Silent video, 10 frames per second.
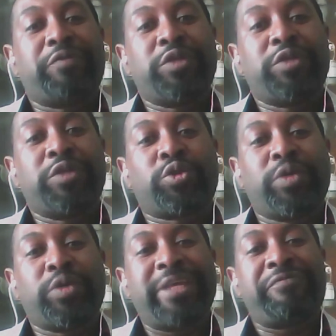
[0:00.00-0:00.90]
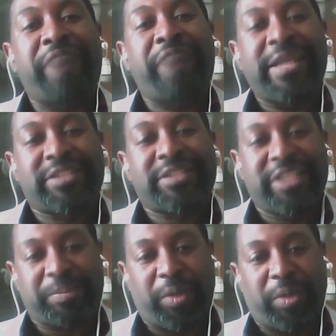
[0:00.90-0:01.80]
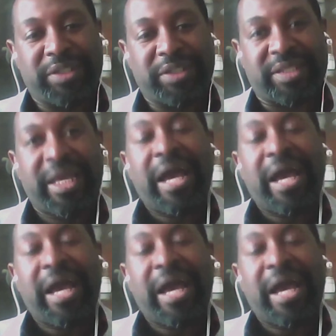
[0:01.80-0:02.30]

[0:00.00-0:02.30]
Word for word: even need to reinvent these policies.